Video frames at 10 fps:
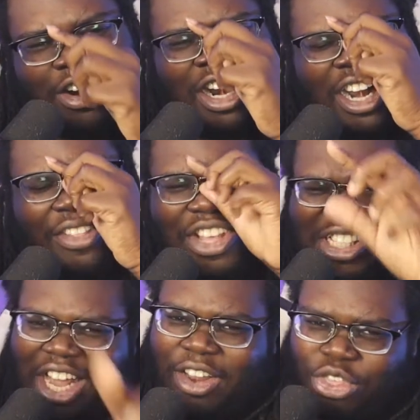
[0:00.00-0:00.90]
And now this
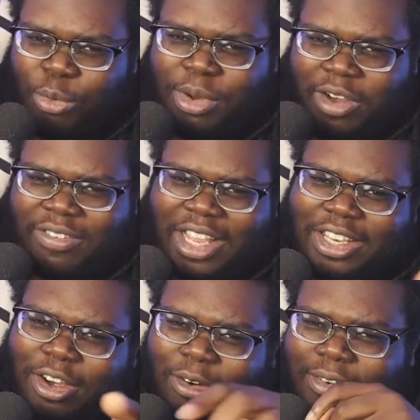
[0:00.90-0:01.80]
kind of threw me off. Like,
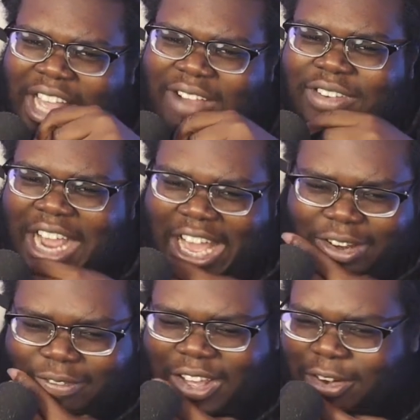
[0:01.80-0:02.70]
yo, they have an
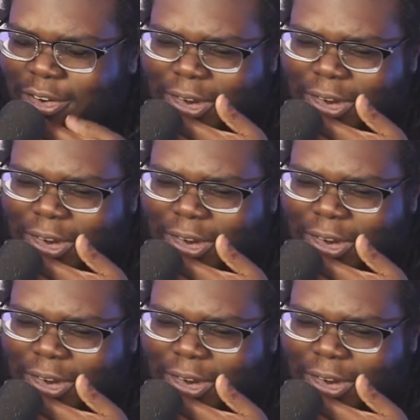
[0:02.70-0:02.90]
elevator?